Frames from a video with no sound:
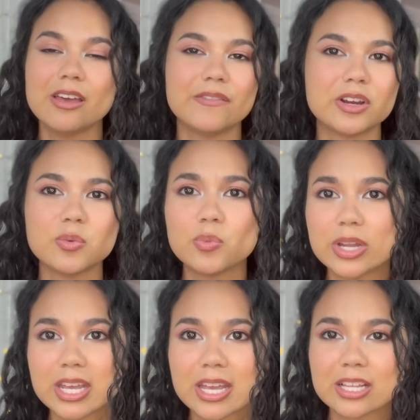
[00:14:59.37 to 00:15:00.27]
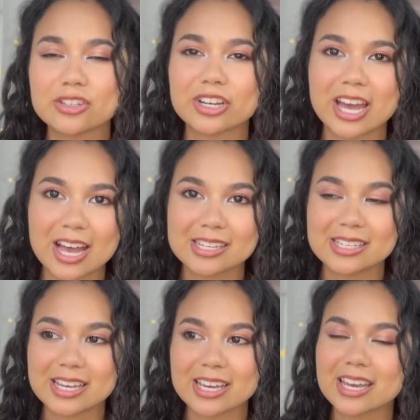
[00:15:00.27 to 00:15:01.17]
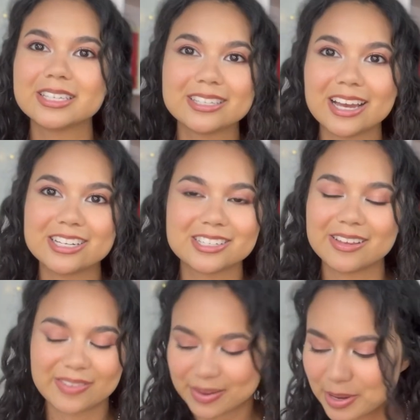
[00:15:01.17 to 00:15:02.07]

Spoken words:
very witty and sarcastic. I just love that. I